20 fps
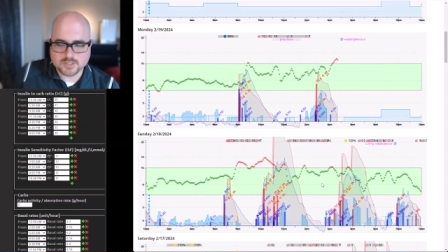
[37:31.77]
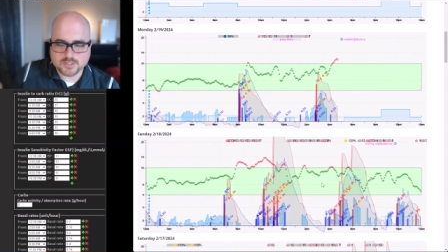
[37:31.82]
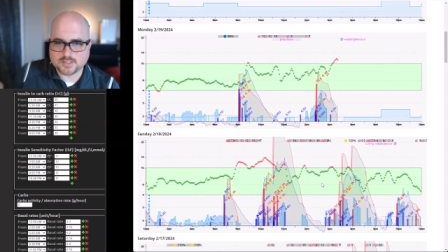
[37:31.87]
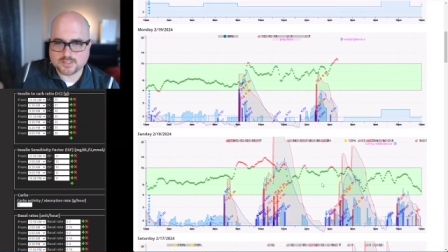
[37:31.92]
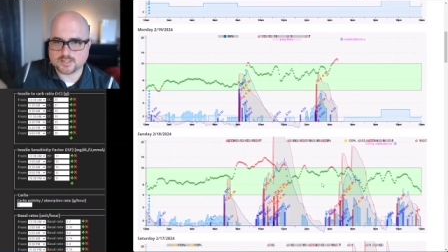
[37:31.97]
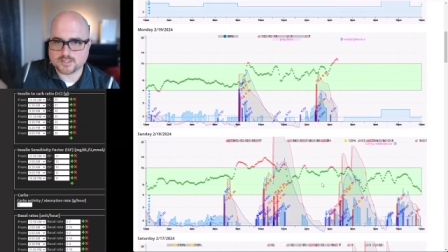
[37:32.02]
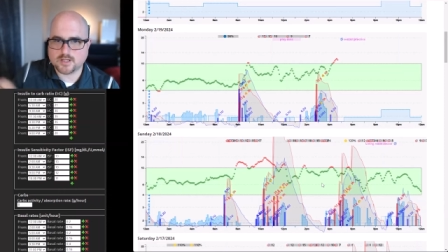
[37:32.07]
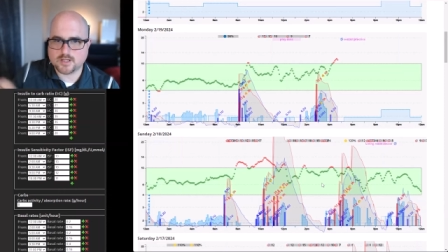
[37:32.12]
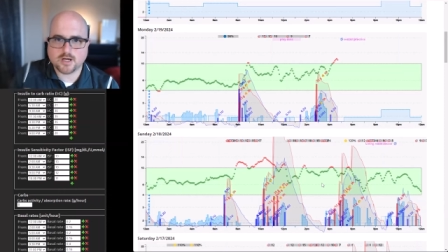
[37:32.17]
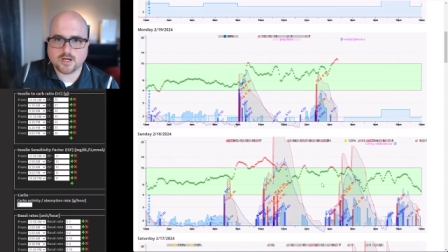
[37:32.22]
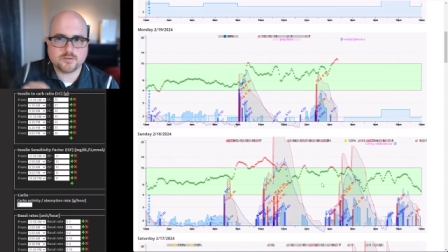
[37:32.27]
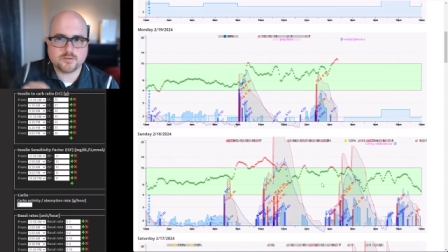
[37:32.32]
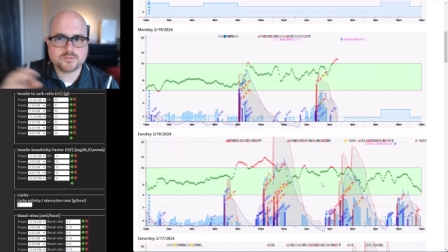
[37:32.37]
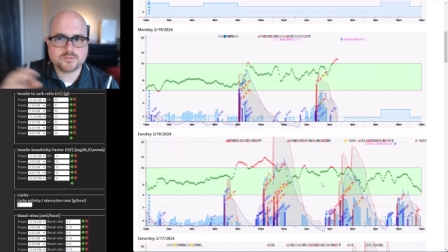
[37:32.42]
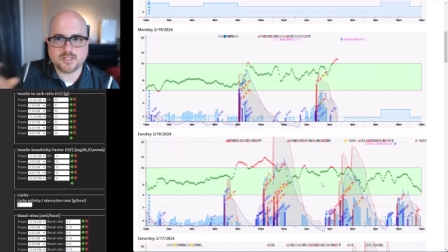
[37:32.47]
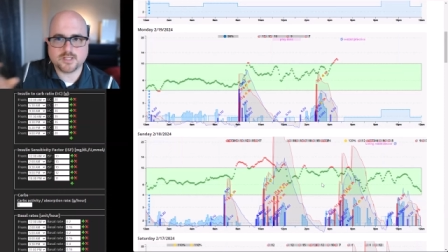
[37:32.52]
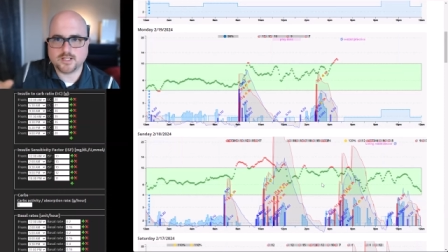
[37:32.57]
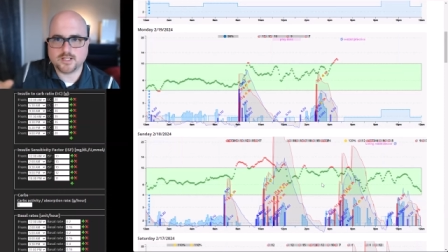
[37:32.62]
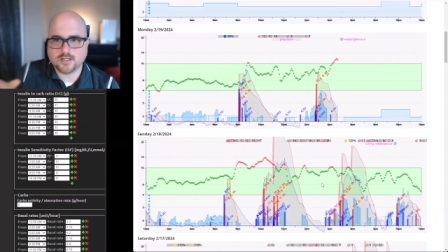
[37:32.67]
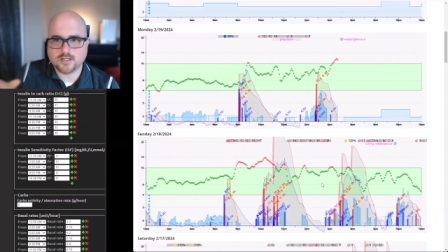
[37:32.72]
sees the
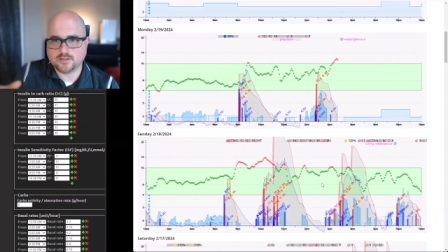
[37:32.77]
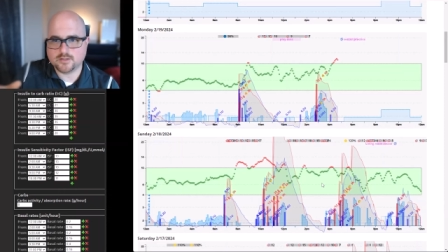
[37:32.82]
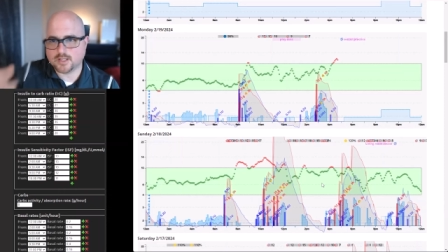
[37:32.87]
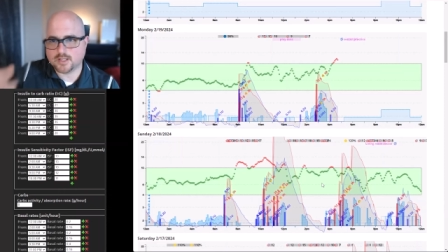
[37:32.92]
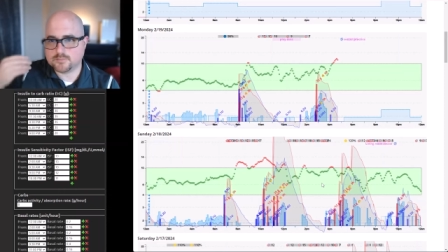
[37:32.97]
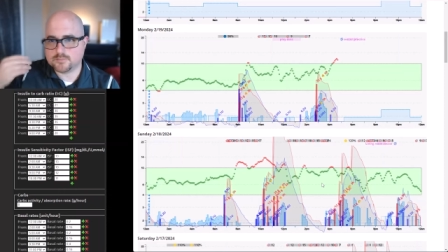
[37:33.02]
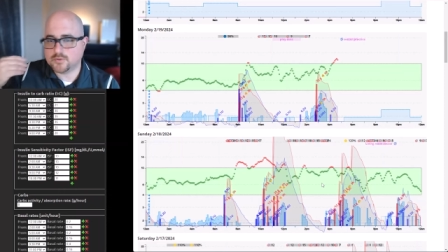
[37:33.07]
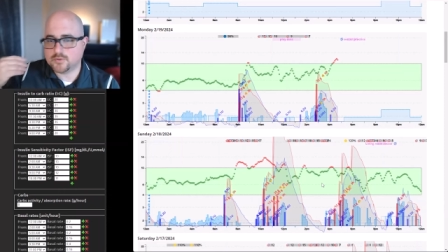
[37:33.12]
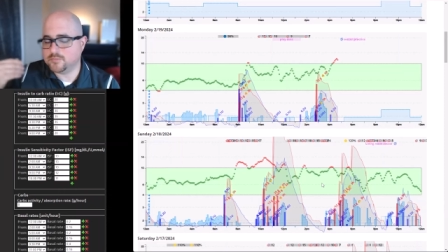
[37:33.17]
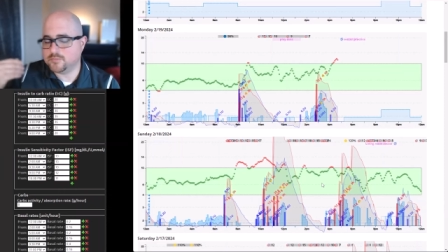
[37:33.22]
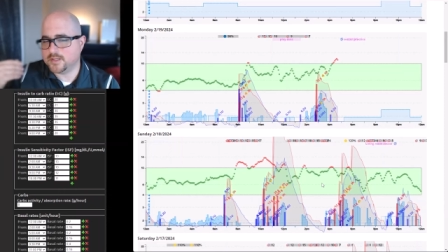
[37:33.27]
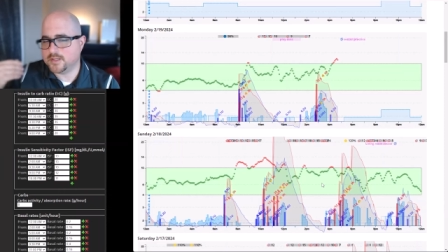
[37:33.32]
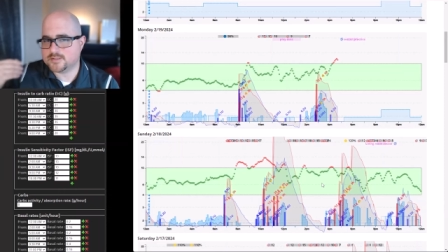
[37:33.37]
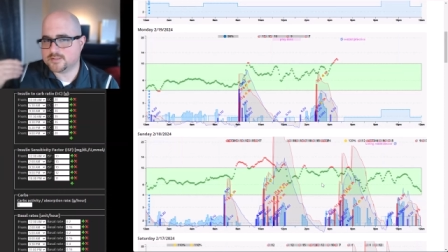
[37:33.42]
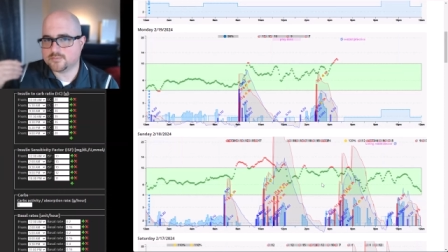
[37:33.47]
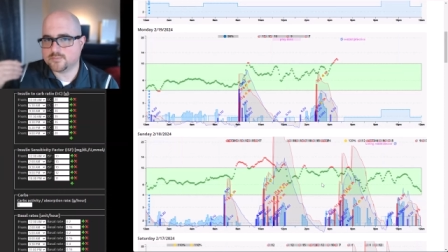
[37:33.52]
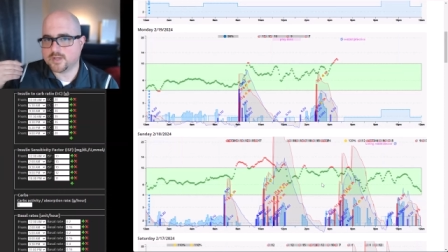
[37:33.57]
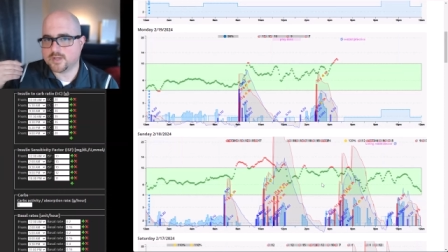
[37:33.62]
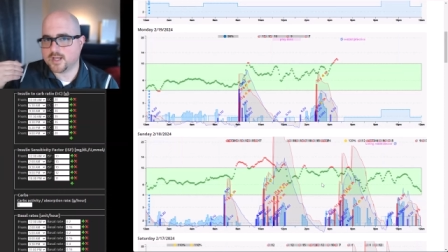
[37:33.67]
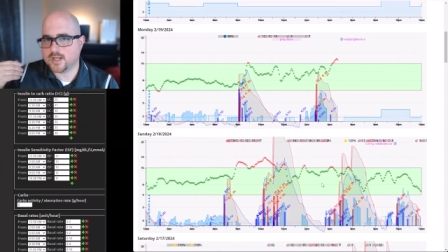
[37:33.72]
carbs and it'll like pull
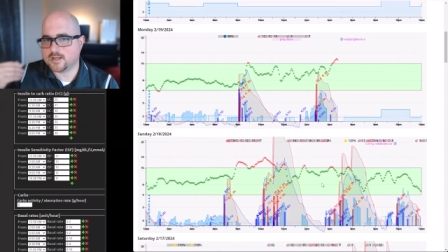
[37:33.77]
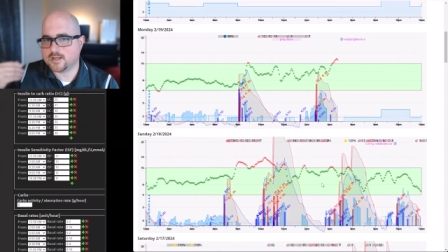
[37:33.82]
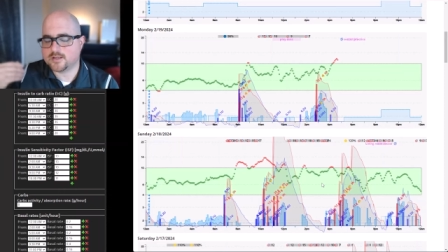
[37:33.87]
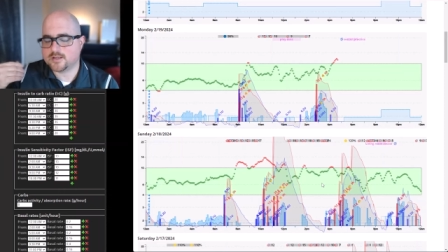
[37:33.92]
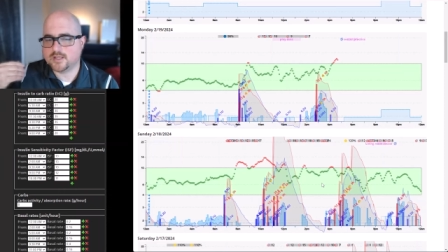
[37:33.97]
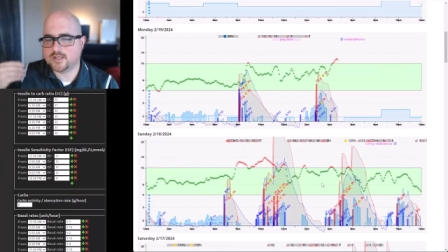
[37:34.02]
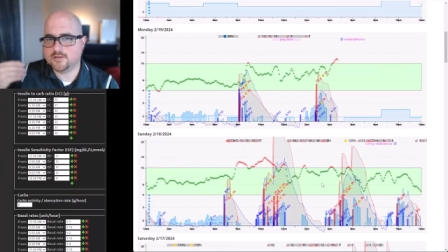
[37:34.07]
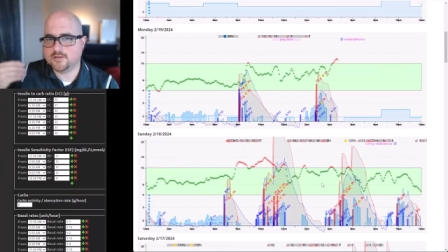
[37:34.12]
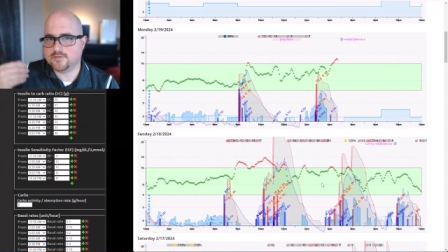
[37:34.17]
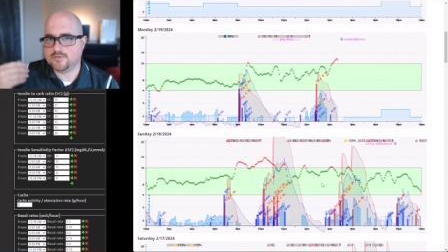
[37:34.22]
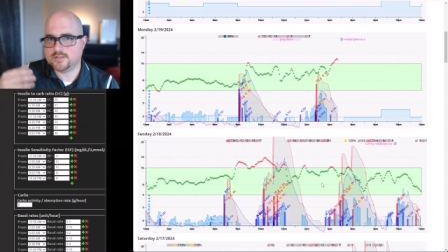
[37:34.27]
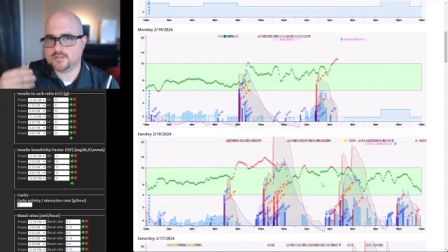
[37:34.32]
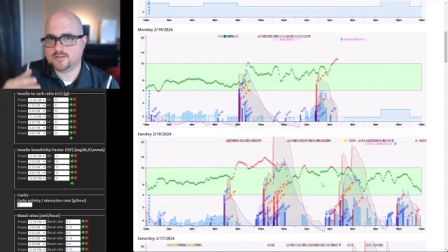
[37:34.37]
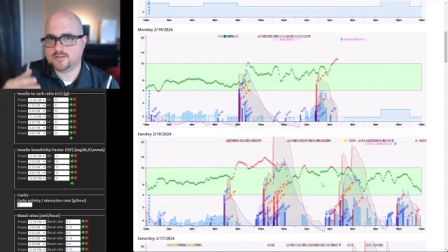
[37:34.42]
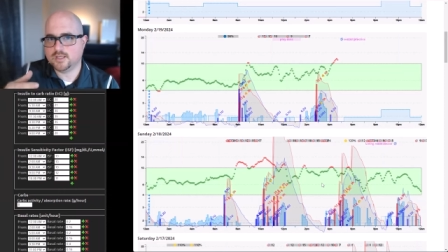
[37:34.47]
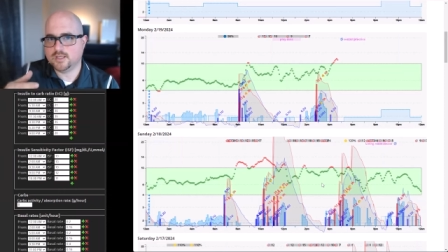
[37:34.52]
basal back if it